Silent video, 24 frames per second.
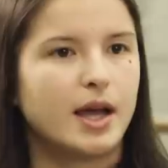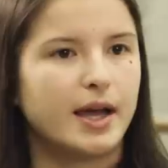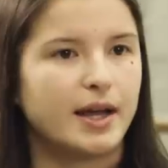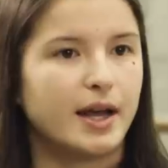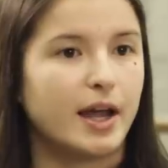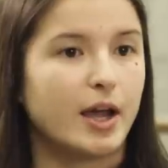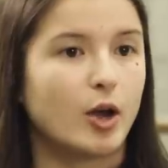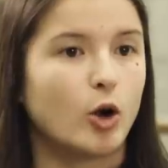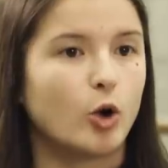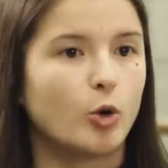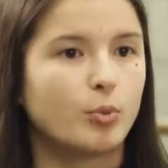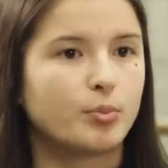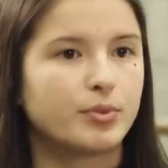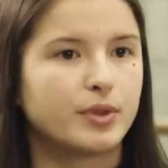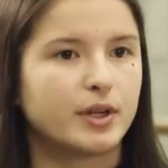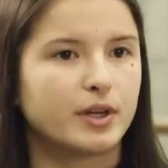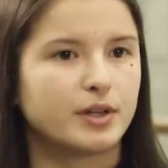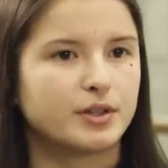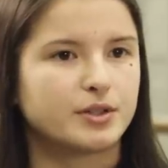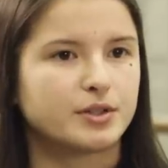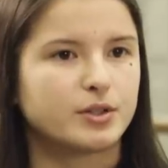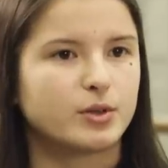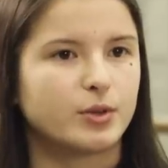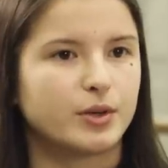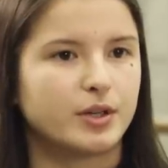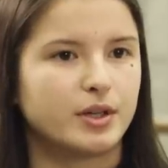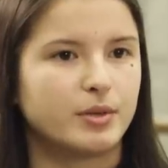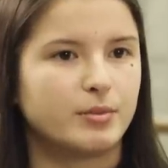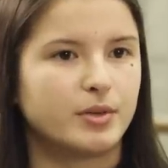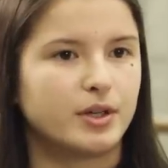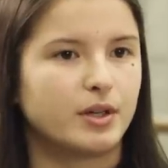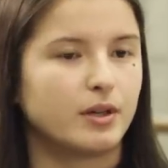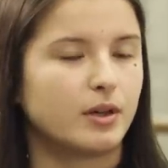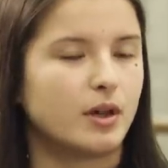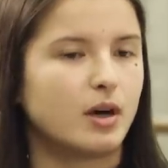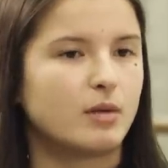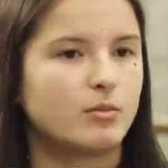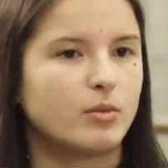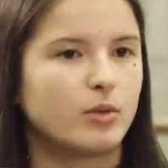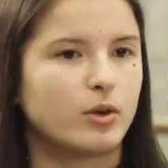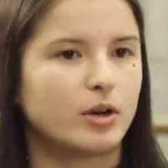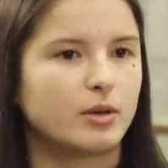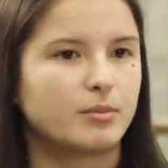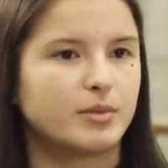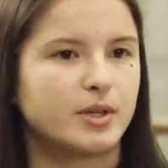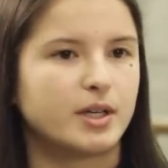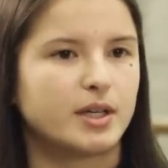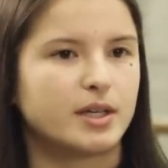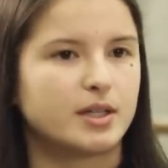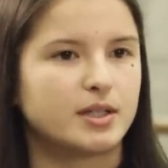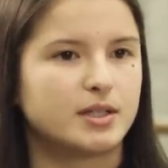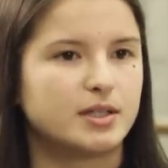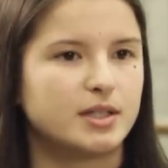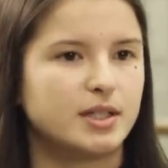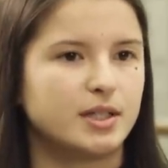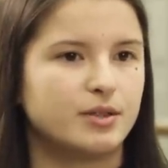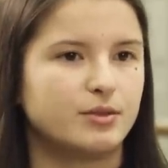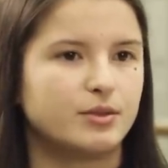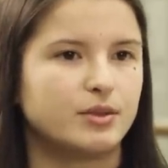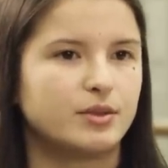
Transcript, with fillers: and I hope there's going to be a lot more, because he